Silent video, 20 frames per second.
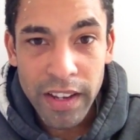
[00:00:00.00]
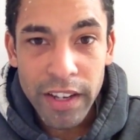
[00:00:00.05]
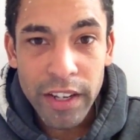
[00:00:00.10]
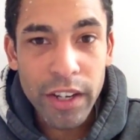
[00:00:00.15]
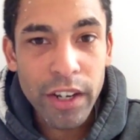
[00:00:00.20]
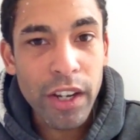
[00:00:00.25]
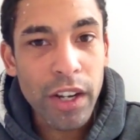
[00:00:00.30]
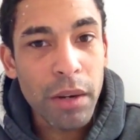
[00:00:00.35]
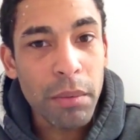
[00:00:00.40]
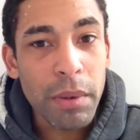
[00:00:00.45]

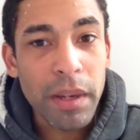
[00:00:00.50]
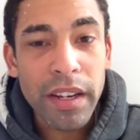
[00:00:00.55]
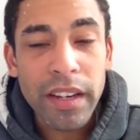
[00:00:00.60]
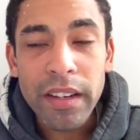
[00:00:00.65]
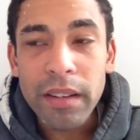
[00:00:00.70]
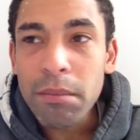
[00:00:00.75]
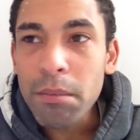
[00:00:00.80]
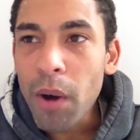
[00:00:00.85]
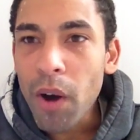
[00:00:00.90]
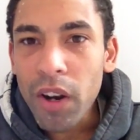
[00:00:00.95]
you're going to
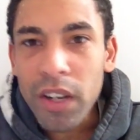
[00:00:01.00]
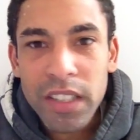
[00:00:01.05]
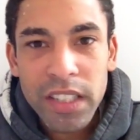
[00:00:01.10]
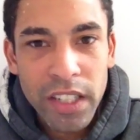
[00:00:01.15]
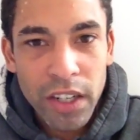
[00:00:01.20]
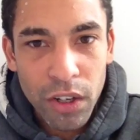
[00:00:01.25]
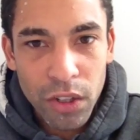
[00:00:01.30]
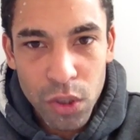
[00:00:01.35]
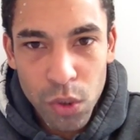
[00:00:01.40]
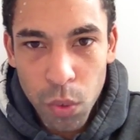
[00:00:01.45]
be
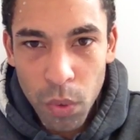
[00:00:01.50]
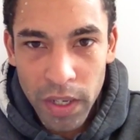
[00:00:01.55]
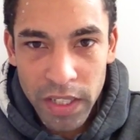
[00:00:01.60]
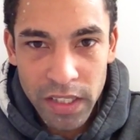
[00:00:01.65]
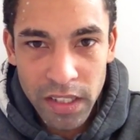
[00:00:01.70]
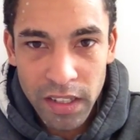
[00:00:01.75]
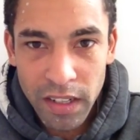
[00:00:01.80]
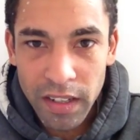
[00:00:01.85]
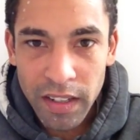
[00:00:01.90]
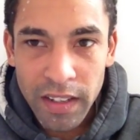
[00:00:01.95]
marketing on
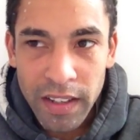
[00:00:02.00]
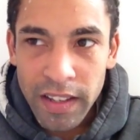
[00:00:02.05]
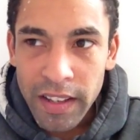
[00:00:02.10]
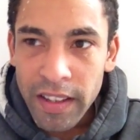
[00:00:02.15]
Twitter,